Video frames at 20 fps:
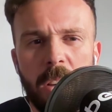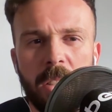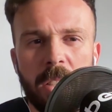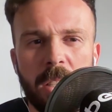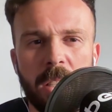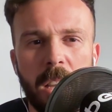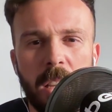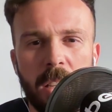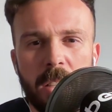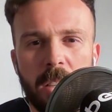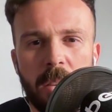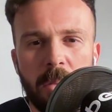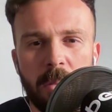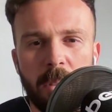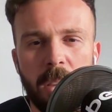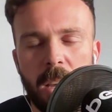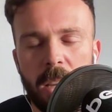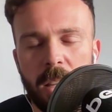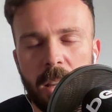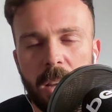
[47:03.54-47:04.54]
say so.
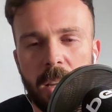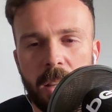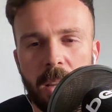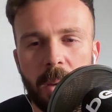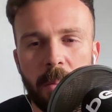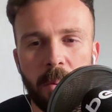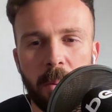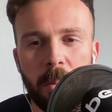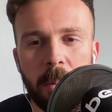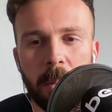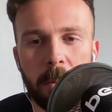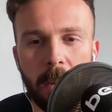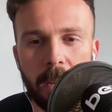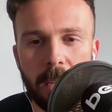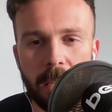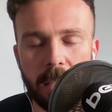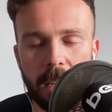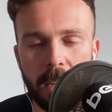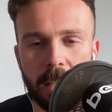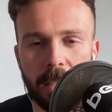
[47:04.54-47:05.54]
Yeah, that probably
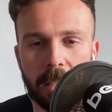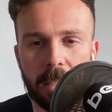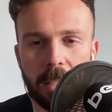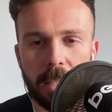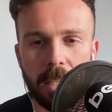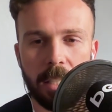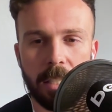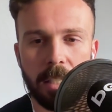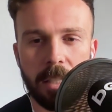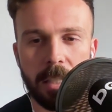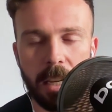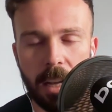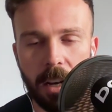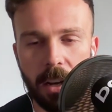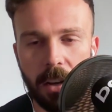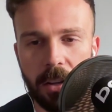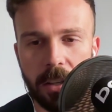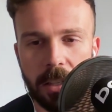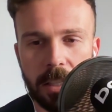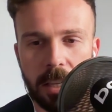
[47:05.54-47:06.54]
makes sense. It's, yeah,
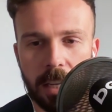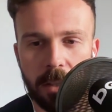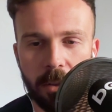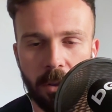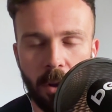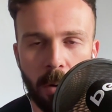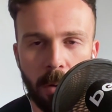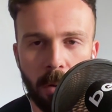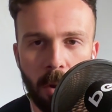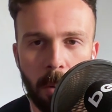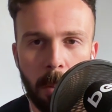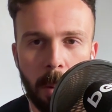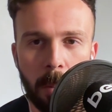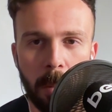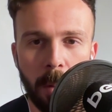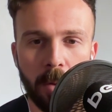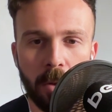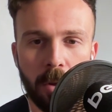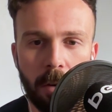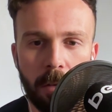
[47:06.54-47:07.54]
like I said, not my
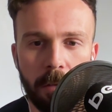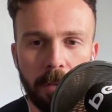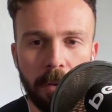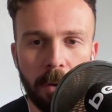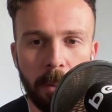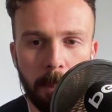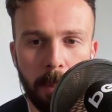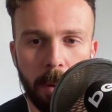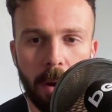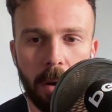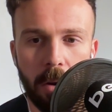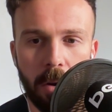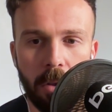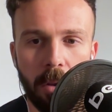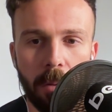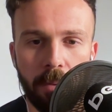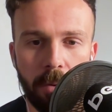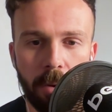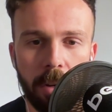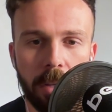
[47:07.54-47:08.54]
most confident, but on
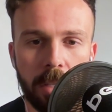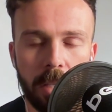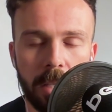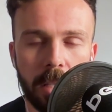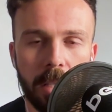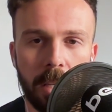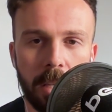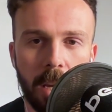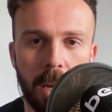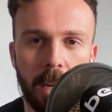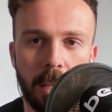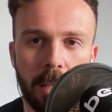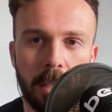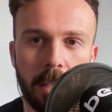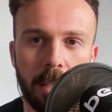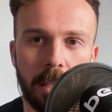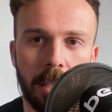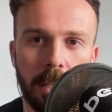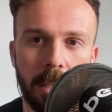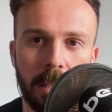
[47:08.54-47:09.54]
the prices, yeah,
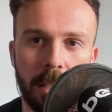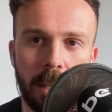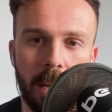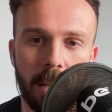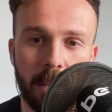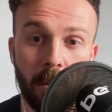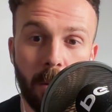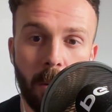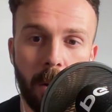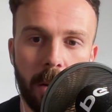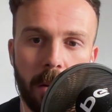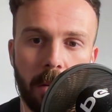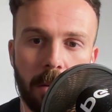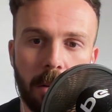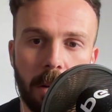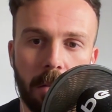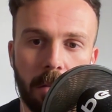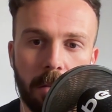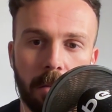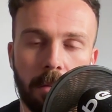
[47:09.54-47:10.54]
it's that's the way I'll
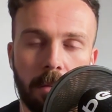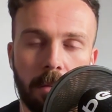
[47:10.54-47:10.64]
go.